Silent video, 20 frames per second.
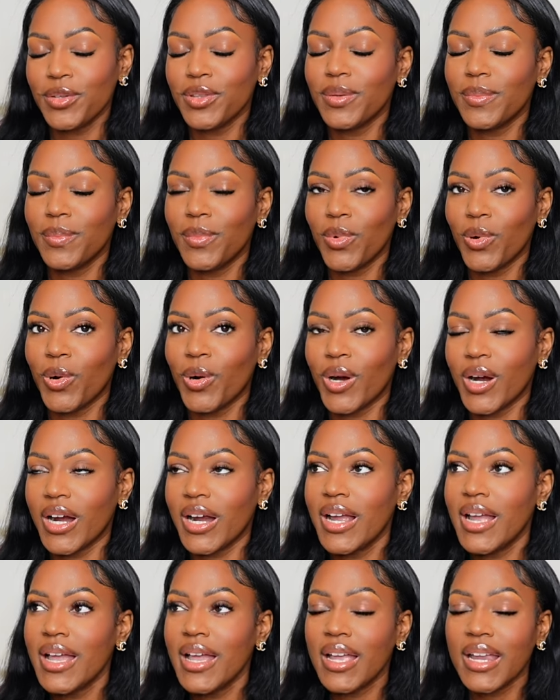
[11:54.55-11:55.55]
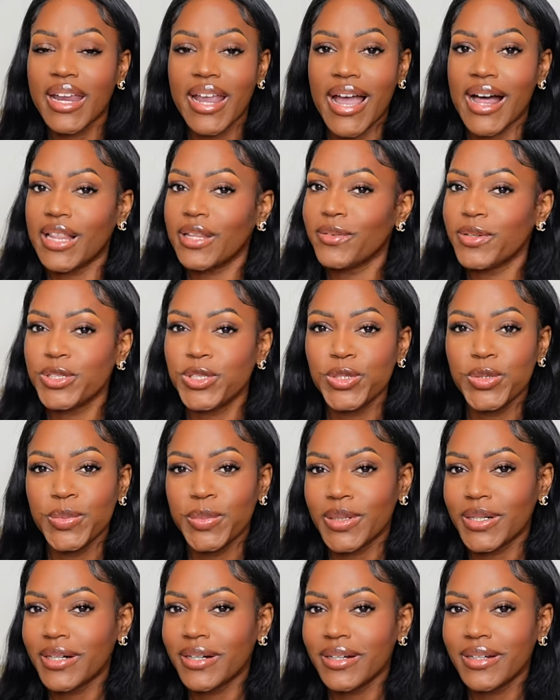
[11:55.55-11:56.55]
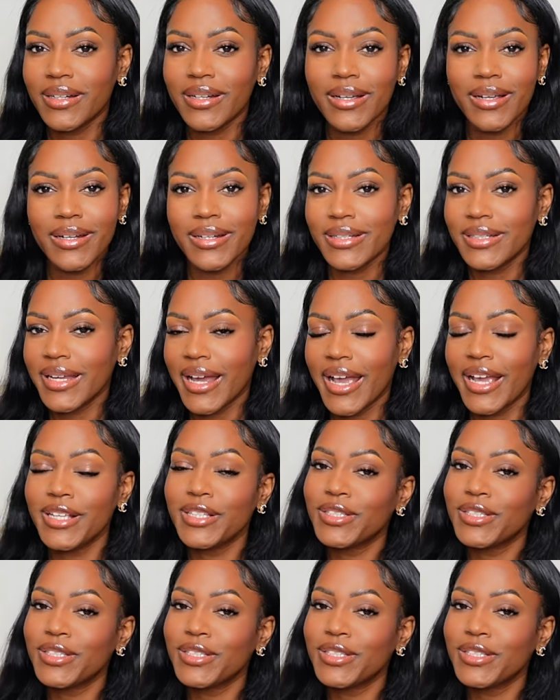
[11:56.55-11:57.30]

the more calories you burn in a day.